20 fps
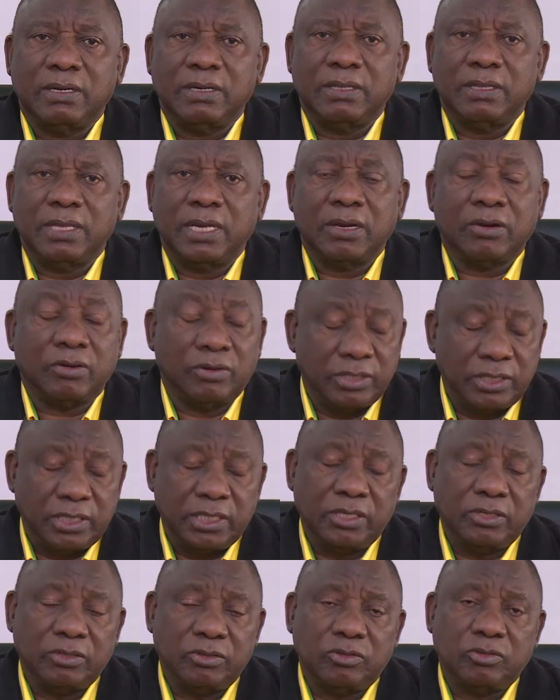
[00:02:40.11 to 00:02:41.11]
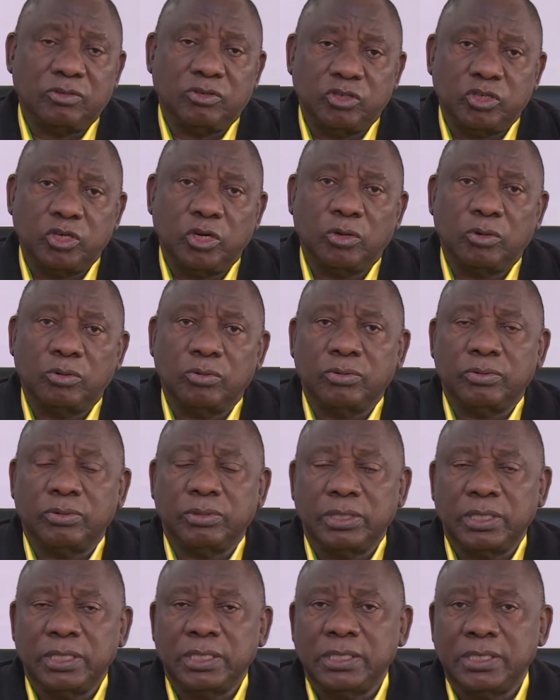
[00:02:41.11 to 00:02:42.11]
they continue to show
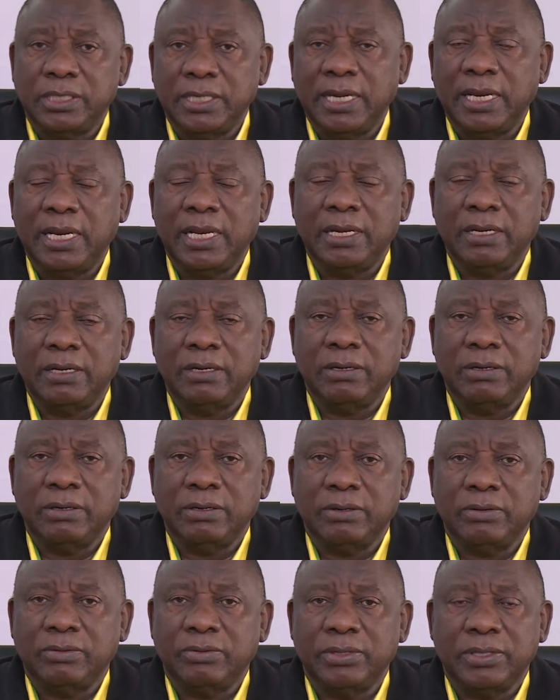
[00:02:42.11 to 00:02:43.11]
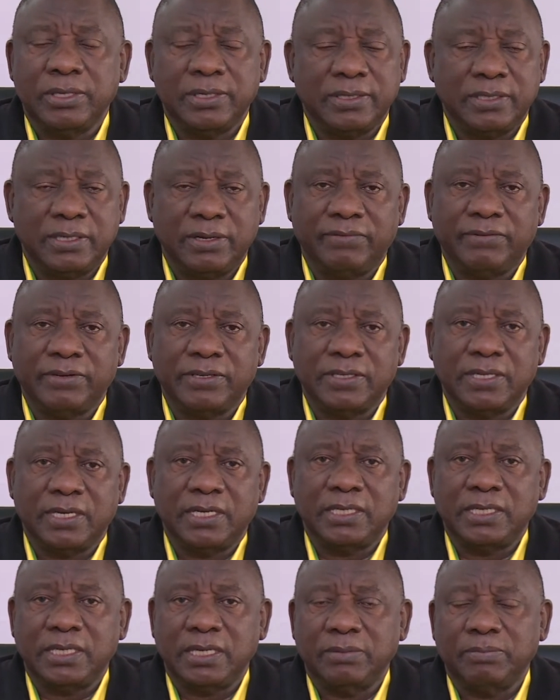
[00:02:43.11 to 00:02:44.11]
in dealing with this
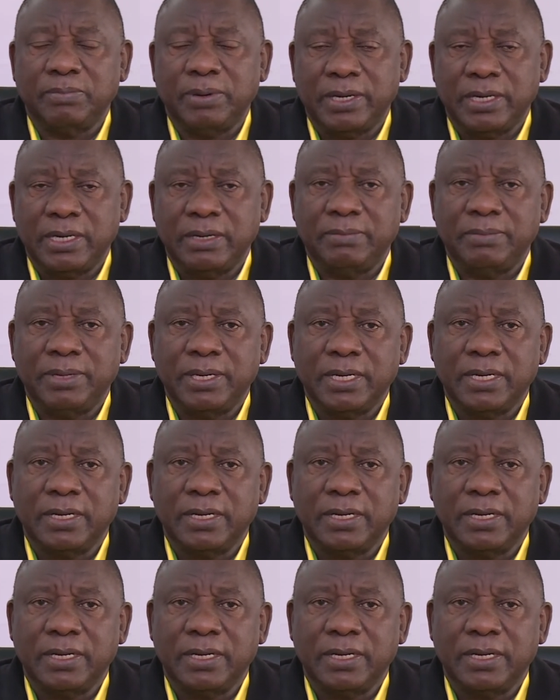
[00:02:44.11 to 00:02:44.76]
devastating pandemic.